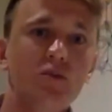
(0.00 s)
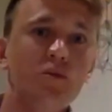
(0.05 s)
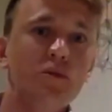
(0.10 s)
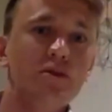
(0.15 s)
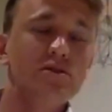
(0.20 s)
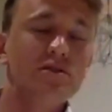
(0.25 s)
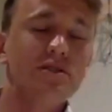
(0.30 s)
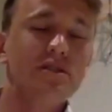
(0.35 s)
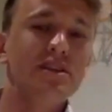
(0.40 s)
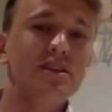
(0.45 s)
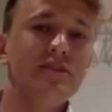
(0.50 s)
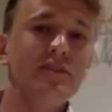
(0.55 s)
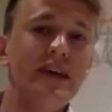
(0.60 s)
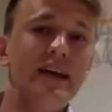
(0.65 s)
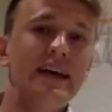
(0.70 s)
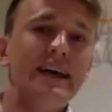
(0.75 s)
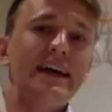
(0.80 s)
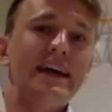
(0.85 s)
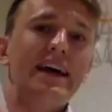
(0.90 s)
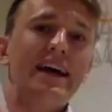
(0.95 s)
you will receive.
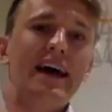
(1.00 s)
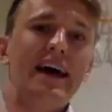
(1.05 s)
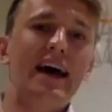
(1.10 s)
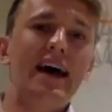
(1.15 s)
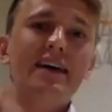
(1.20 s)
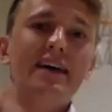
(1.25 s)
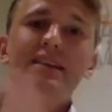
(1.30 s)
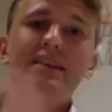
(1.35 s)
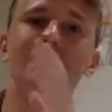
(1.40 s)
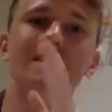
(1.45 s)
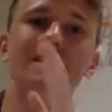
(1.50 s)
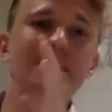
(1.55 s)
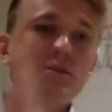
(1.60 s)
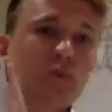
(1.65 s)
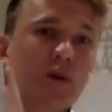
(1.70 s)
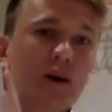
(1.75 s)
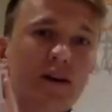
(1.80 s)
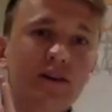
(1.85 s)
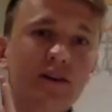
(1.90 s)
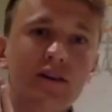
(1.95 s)
This
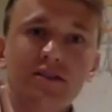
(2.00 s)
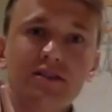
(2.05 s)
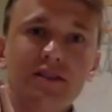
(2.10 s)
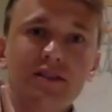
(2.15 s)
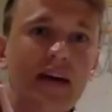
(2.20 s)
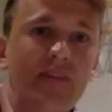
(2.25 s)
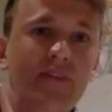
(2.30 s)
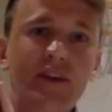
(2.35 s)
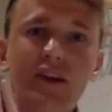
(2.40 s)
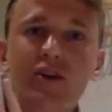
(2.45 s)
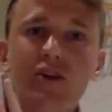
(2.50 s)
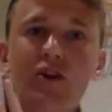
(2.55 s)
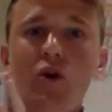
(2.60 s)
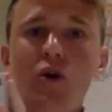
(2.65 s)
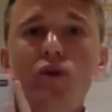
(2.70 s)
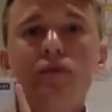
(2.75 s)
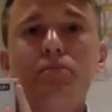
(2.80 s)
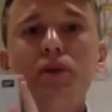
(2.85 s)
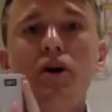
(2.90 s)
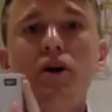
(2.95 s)
one doesn't have any
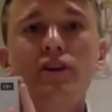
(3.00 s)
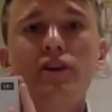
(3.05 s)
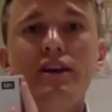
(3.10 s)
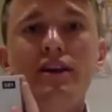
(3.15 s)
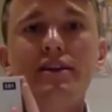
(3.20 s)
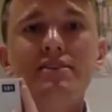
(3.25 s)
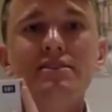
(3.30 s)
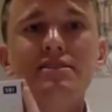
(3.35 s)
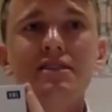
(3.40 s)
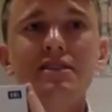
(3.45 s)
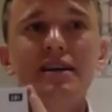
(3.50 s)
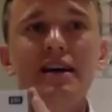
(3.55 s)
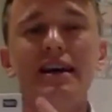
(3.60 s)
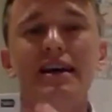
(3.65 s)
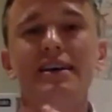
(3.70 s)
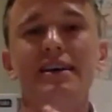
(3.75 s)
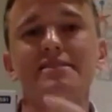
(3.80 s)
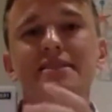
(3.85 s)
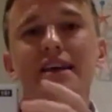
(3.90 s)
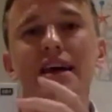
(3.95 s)
coding part in it.
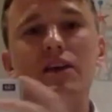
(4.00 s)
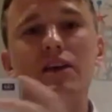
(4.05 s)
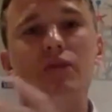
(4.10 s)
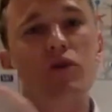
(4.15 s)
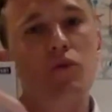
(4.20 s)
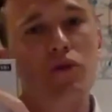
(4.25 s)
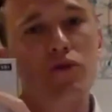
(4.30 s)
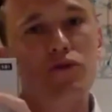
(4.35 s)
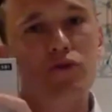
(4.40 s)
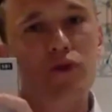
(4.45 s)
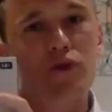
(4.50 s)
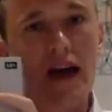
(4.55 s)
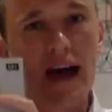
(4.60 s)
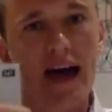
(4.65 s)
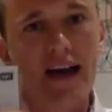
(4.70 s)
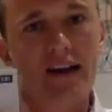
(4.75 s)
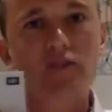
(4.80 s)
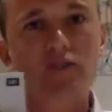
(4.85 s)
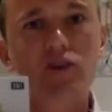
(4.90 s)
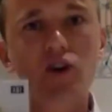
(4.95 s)
Then if you want to
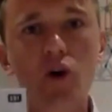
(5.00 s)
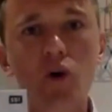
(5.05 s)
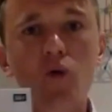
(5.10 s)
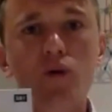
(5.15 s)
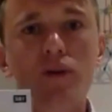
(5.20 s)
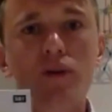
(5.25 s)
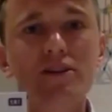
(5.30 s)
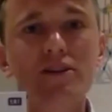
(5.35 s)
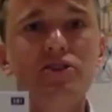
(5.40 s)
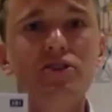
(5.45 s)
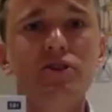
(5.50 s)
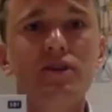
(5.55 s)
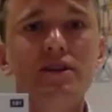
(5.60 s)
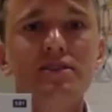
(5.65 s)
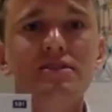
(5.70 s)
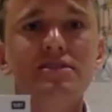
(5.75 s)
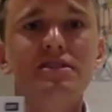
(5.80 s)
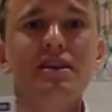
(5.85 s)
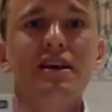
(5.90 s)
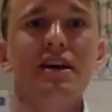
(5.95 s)
add coding to
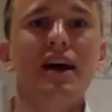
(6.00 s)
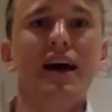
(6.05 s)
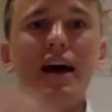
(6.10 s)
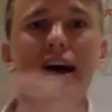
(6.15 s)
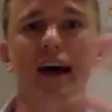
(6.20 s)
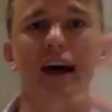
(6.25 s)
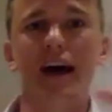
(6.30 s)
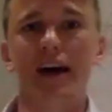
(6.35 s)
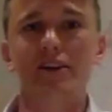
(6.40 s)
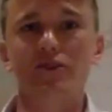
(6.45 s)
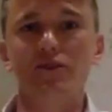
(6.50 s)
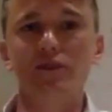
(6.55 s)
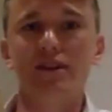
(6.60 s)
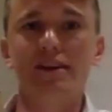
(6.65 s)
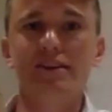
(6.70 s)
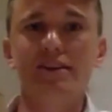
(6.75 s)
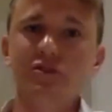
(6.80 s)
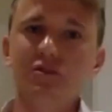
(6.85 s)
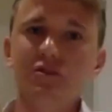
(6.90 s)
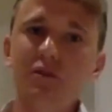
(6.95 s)
it, you
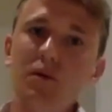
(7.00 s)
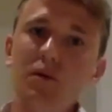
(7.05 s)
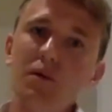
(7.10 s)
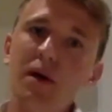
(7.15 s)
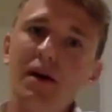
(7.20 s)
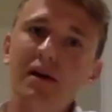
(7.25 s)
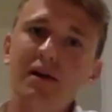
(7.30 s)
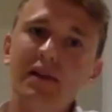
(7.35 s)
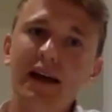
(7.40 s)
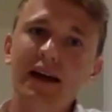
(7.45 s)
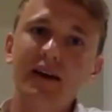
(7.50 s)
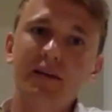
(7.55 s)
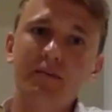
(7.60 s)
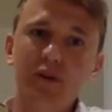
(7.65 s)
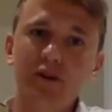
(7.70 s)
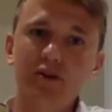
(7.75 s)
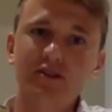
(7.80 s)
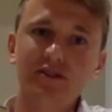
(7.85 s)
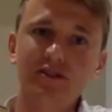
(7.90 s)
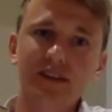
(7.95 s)
need to like
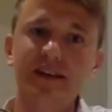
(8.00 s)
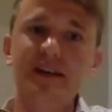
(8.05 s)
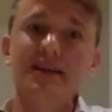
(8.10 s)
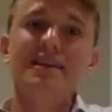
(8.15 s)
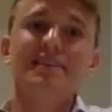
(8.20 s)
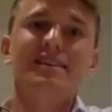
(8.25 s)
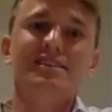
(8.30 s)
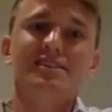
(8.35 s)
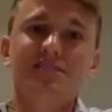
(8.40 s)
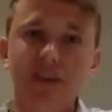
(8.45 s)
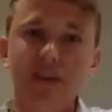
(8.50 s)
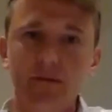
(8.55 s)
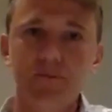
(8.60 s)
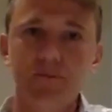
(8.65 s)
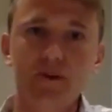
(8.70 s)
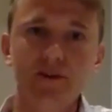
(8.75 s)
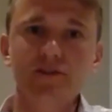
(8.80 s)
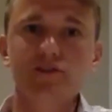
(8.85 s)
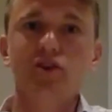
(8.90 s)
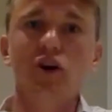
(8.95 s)
purchase the
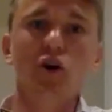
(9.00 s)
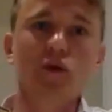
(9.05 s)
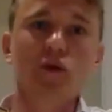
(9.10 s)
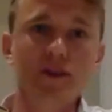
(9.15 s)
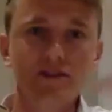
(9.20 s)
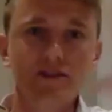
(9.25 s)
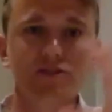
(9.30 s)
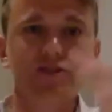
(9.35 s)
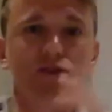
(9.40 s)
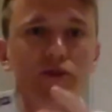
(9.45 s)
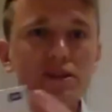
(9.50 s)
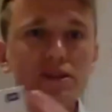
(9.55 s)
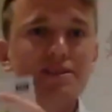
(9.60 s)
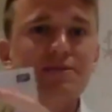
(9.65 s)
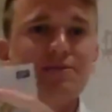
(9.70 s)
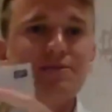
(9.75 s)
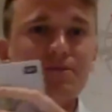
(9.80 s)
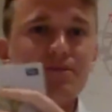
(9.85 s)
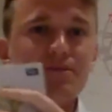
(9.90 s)
separate coding to it.